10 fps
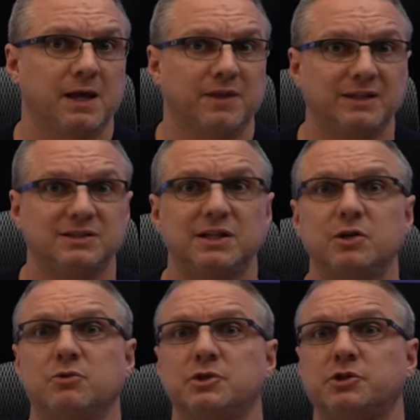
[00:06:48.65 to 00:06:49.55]
That
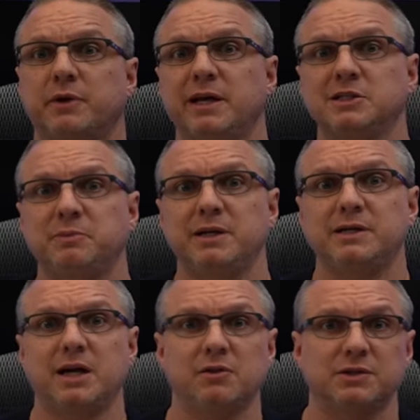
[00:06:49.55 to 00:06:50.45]
signal is transmitted
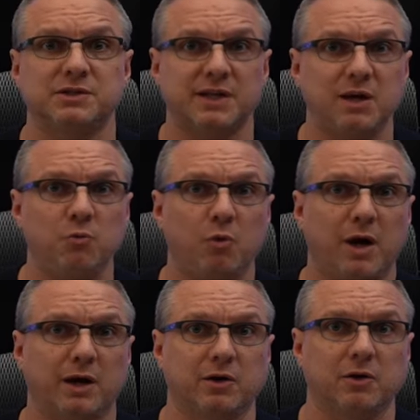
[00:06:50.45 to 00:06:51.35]
down the same
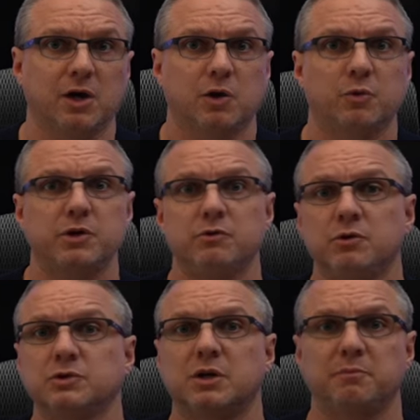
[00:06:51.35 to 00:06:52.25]
wire when you
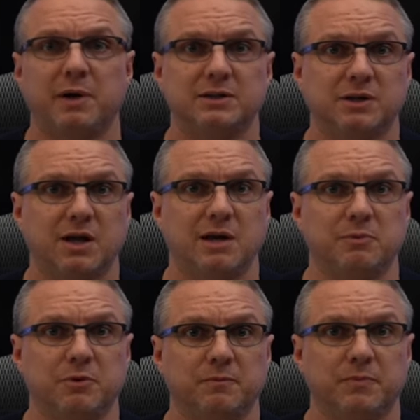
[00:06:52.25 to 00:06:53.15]
use a composite
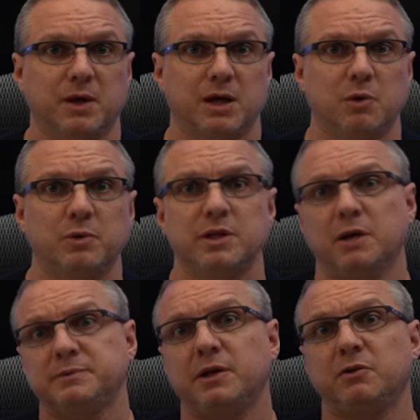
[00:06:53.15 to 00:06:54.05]
cable. And when the
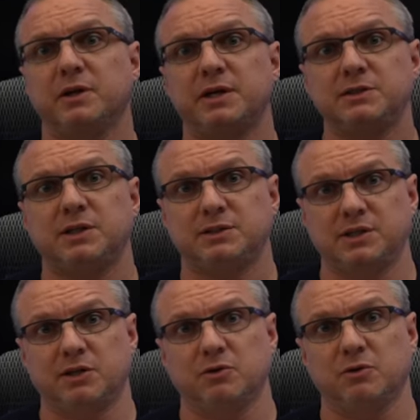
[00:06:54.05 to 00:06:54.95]
upscaler gets that
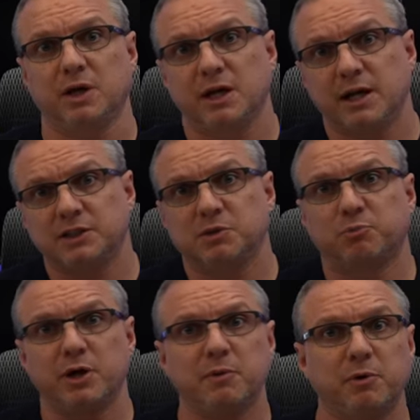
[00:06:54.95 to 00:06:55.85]
signal, it has to
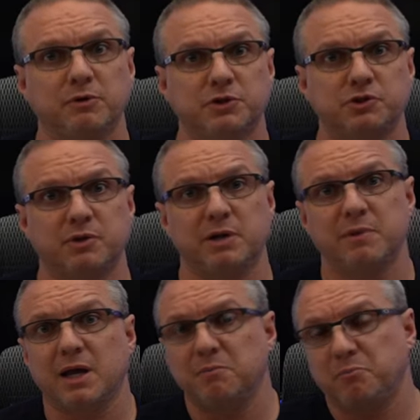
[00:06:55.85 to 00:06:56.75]
break apart the
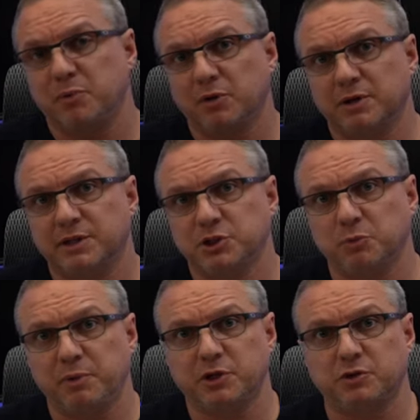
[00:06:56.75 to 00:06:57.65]
stream and build a
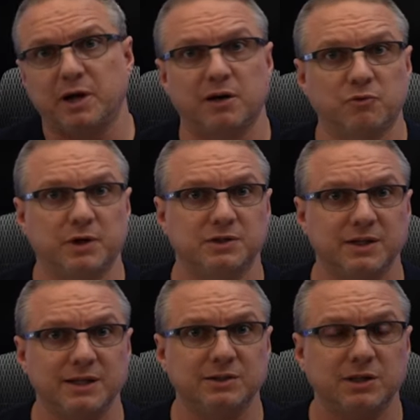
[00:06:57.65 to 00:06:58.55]
digital picture out of what it
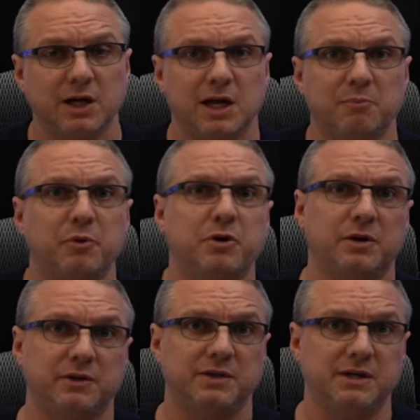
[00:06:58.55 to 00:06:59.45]
sees and put it
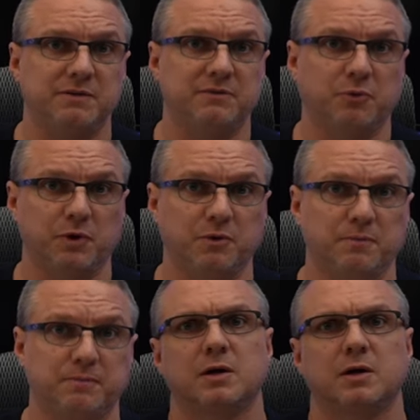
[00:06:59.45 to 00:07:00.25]
on the T V for you.